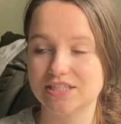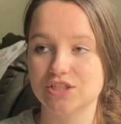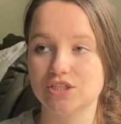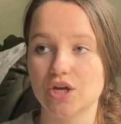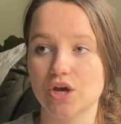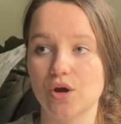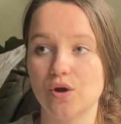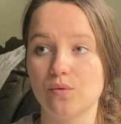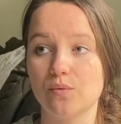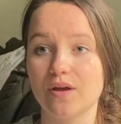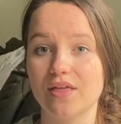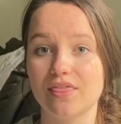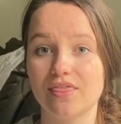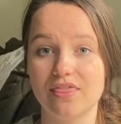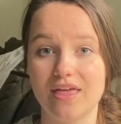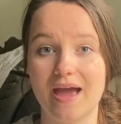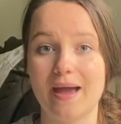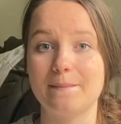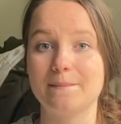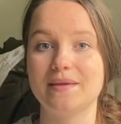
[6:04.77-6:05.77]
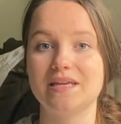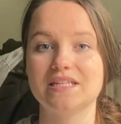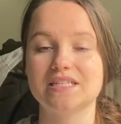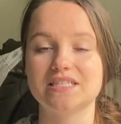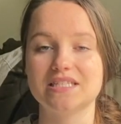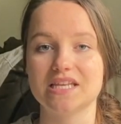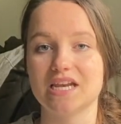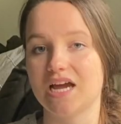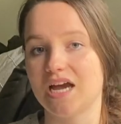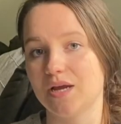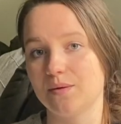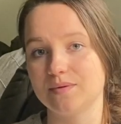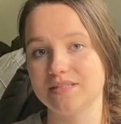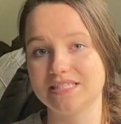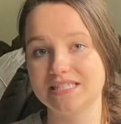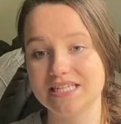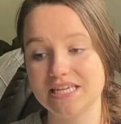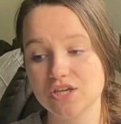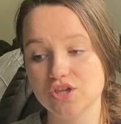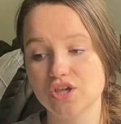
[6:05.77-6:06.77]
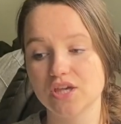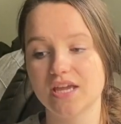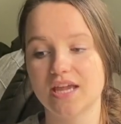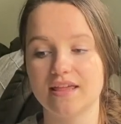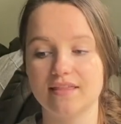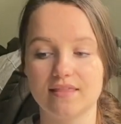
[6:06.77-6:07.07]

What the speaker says: so that means that I was teaching